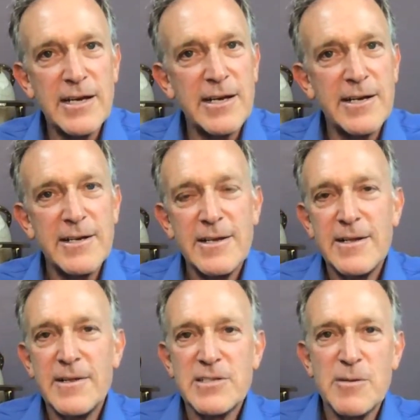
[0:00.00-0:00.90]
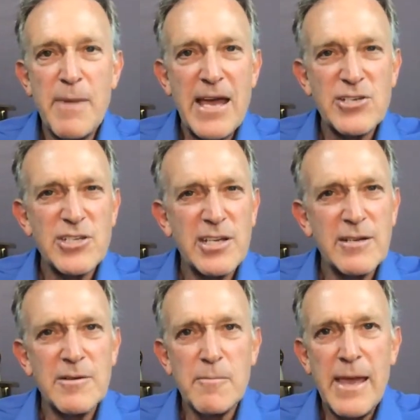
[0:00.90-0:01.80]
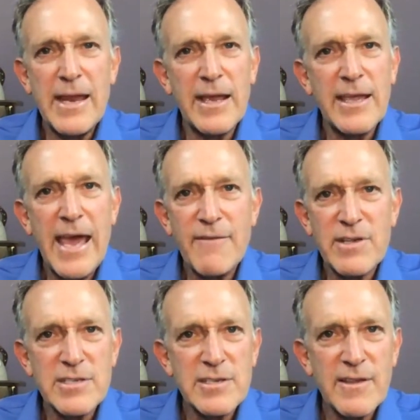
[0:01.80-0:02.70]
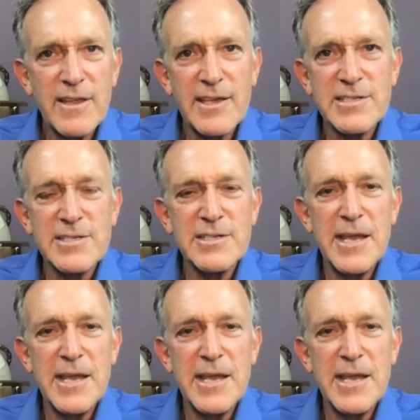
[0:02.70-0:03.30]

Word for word: Uh, Sebastian Manakavitz, I think is his